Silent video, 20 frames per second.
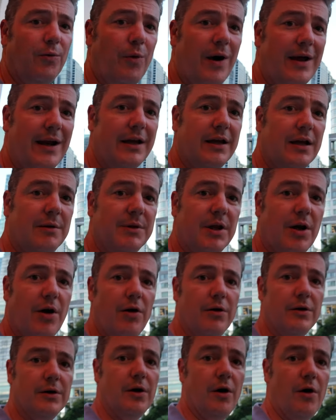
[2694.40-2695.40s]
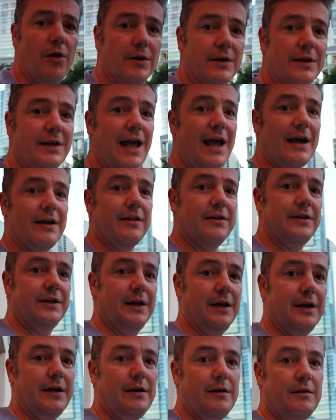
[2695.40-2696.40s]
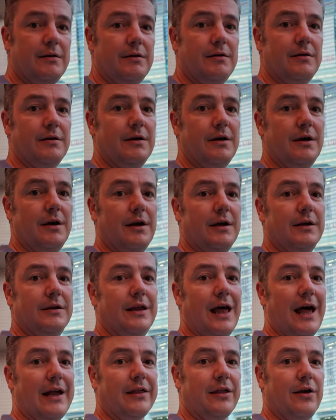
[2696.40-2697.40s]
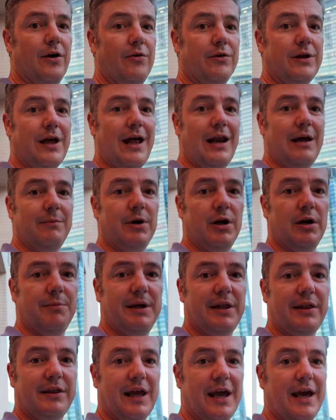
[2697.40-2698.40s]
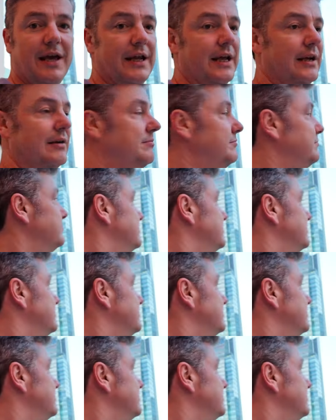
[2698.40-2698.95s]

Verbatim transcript: when I come to Hong Kong next year, that's the hotel I'm going to be staying in.